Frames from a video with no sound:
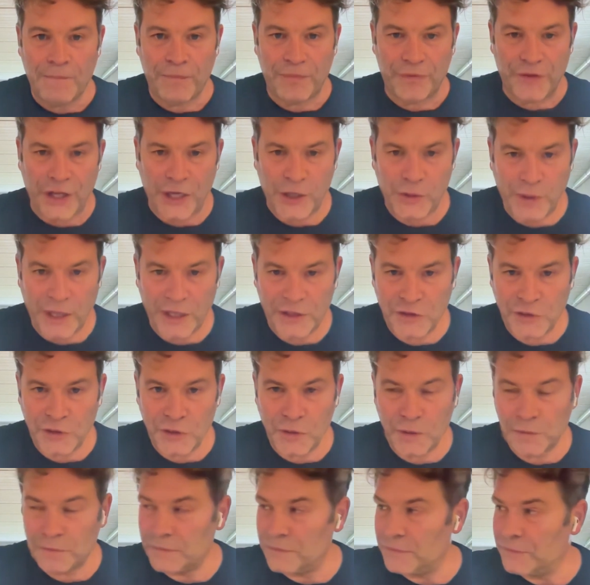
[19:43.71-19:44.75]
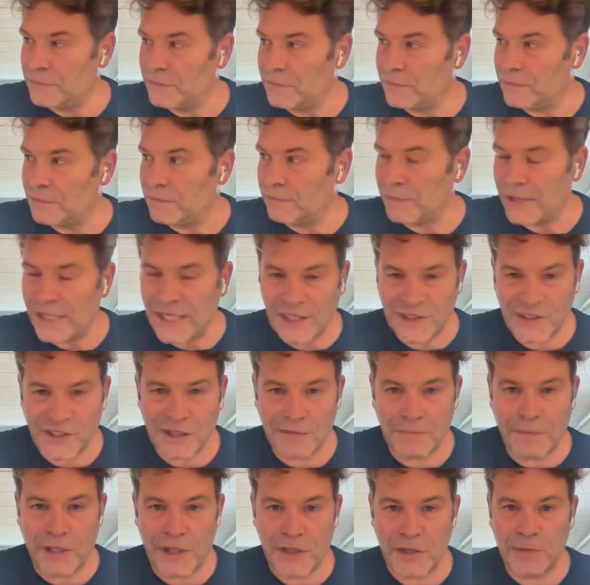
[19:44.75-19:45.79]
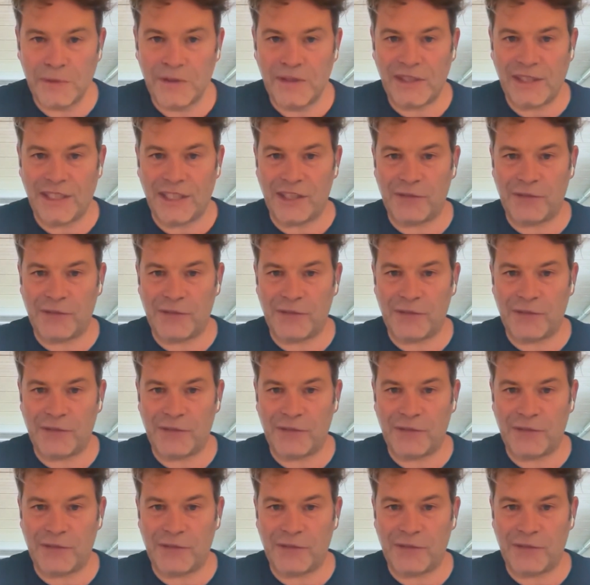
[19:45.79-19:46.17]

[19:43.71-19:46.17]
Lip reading: Now, Atul, media asset management